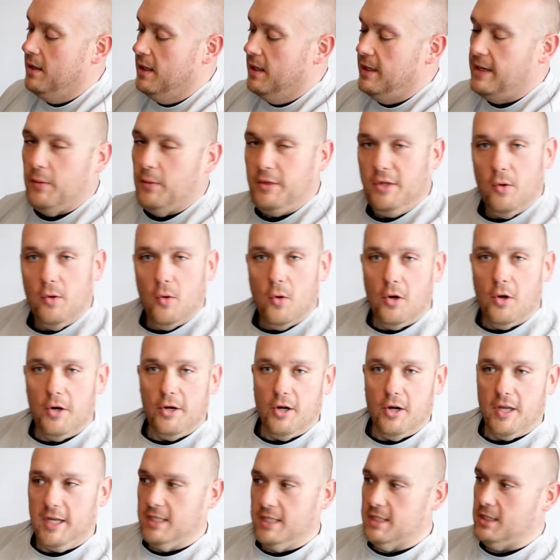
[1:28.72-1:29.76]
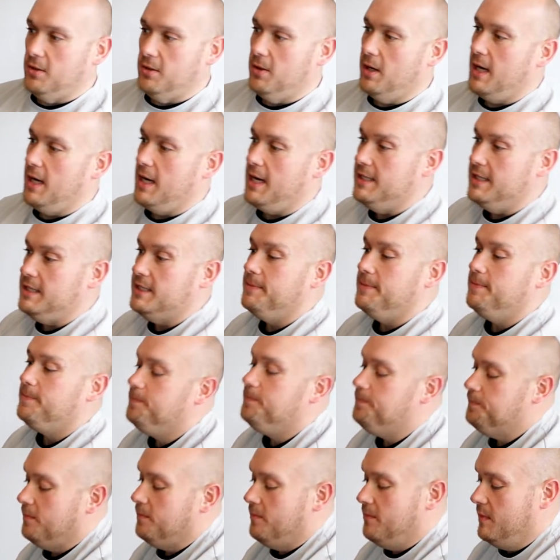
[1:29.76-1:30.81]
And when you order your Kistler rods,
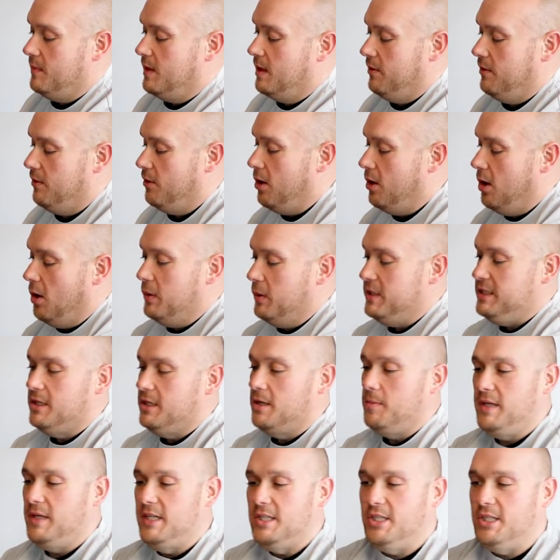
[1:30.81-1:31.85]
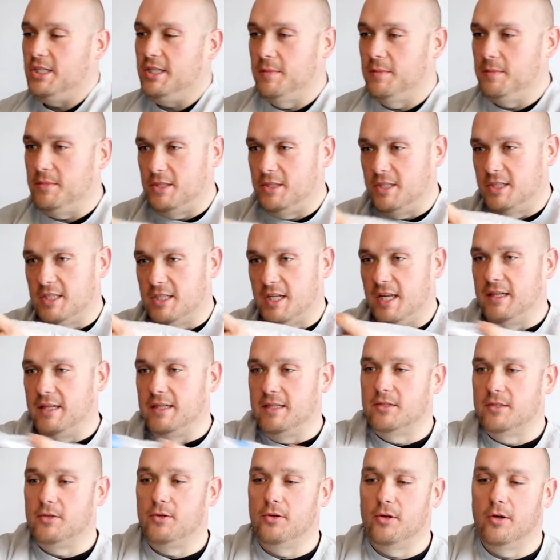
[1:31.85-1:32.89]
they're always gonna be shipped just like
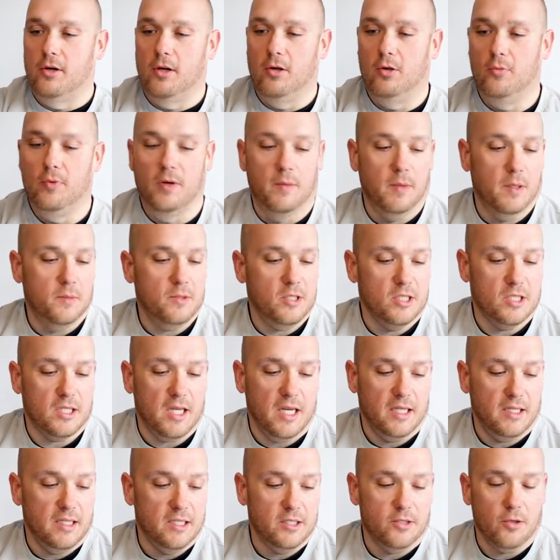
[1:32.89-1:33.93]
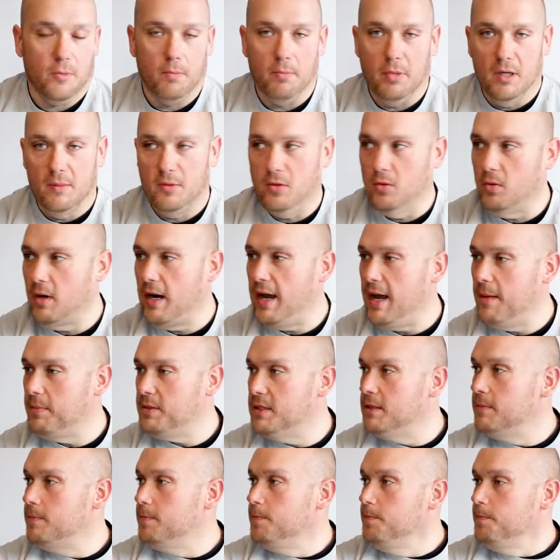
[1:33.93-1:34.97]
this. You're gonna open them up just like this. They're bubble
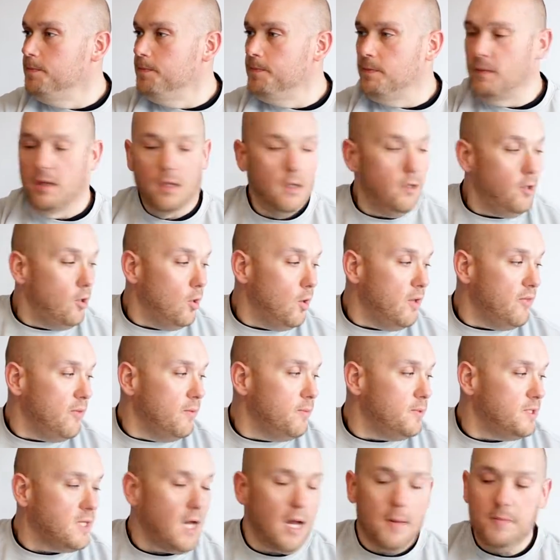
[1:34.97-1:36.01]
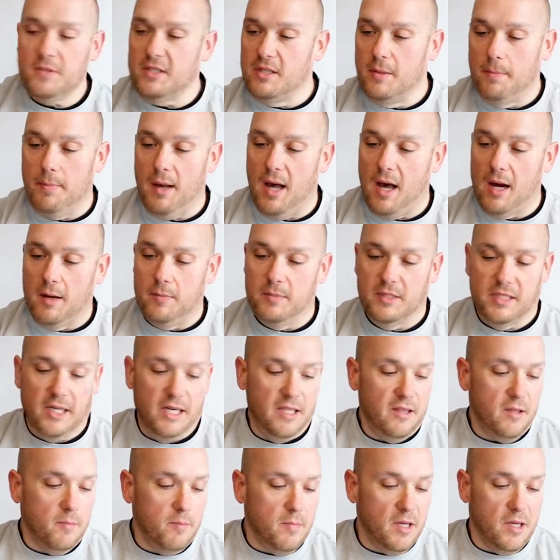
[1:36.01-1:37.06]
wrapped, and, at the tops, the bottoms, and
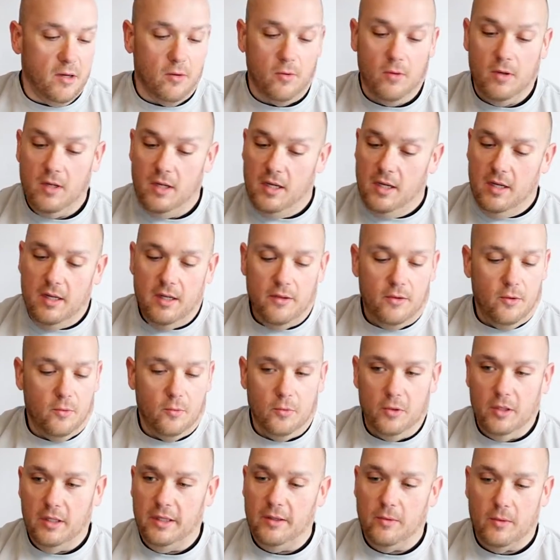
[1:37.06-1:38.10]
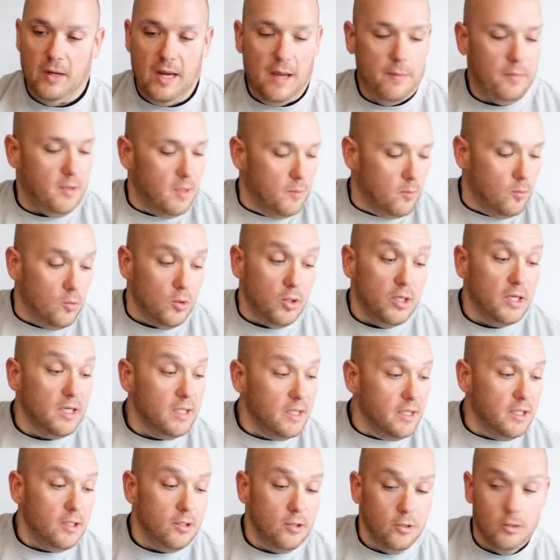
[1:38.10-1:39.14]
in the middle, they're really wrapped up
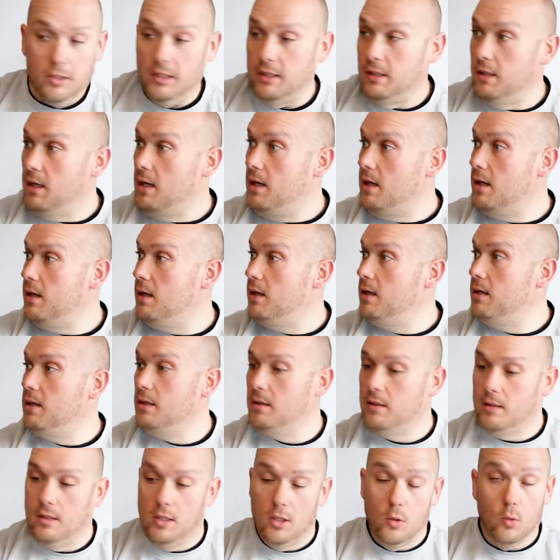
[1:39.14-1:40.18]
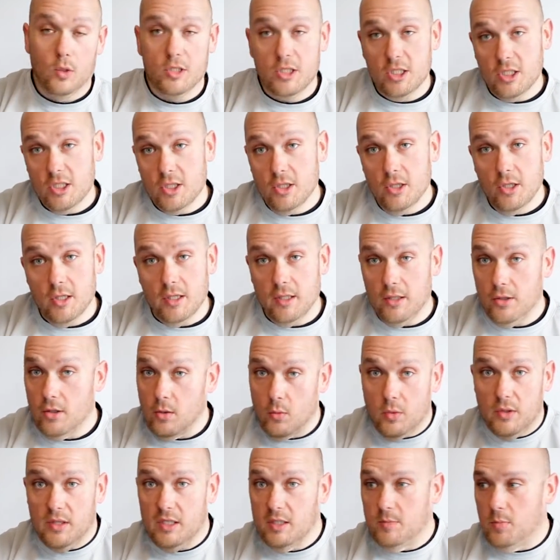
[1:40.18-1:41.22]
really good. Which is good. You don't
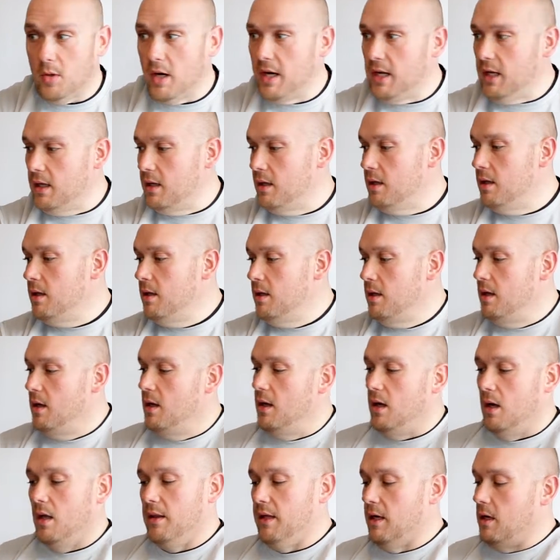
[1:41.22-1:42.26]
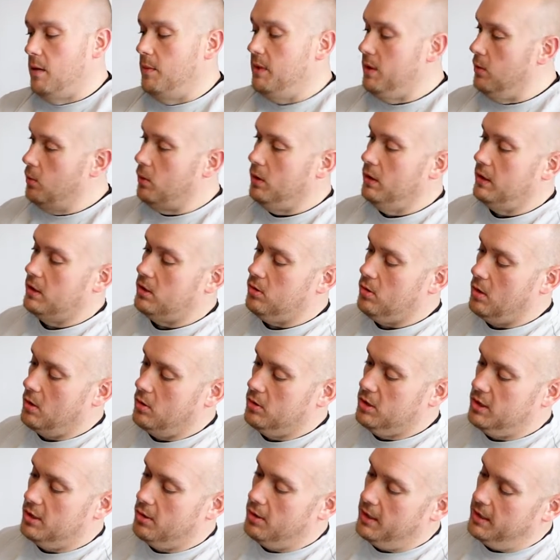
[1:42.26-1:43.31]
want these breaking. They come in a really
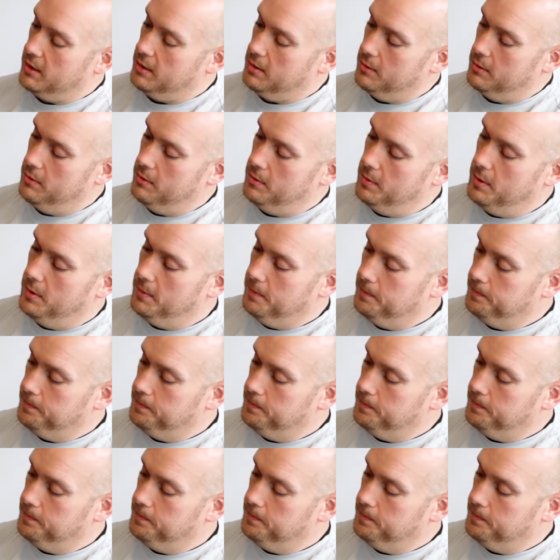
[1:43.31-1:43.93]
strong, sturdy tube.